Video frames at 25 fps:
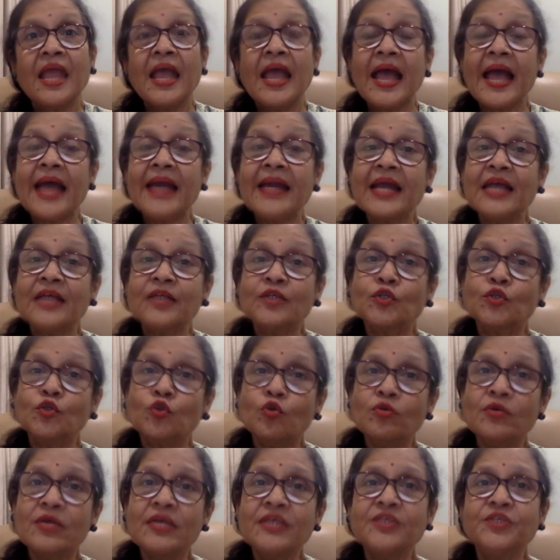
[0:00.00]
and as
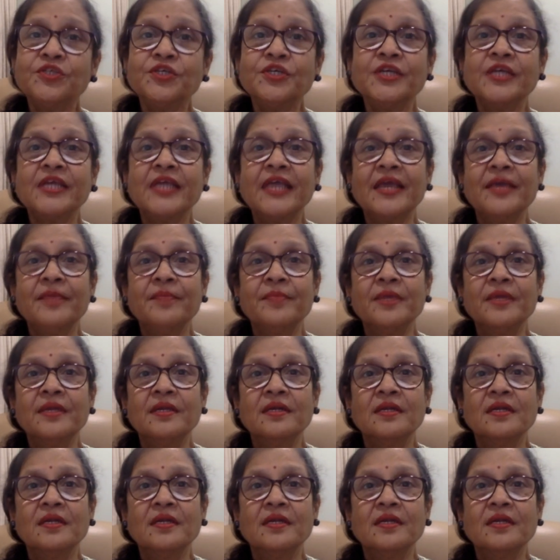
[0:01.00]
soon as she came in,